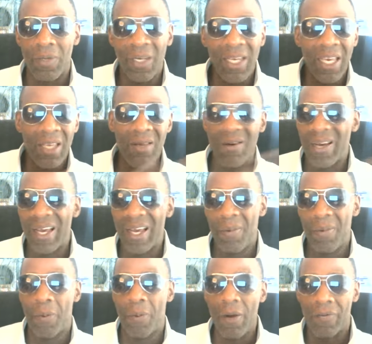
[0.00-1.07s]
And again, you don't got to
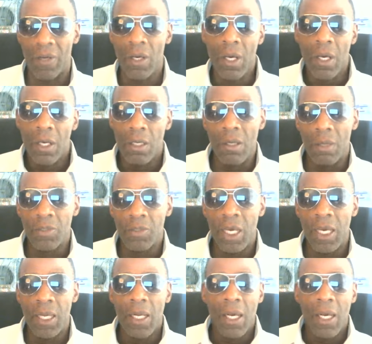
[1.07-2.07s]
be perfect. You know what I'm saying?